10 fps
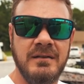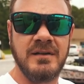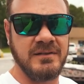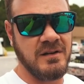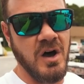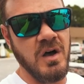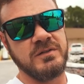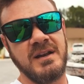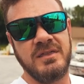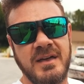doesn't
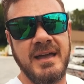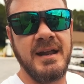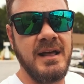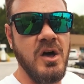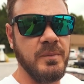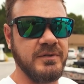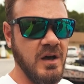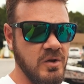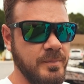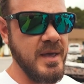cost anything and it helps
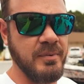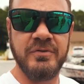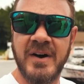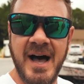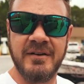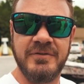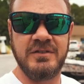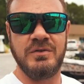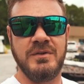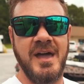other people find
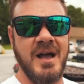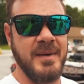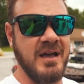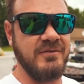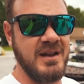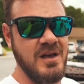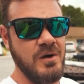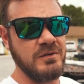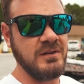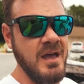fishing with YakPak
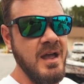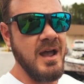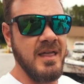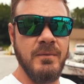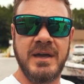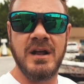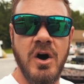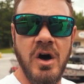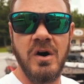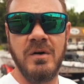videos and then we can
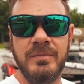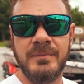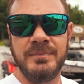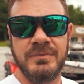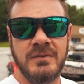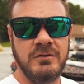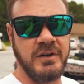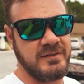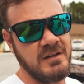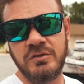all
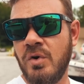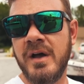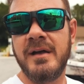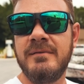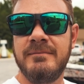just enjoy it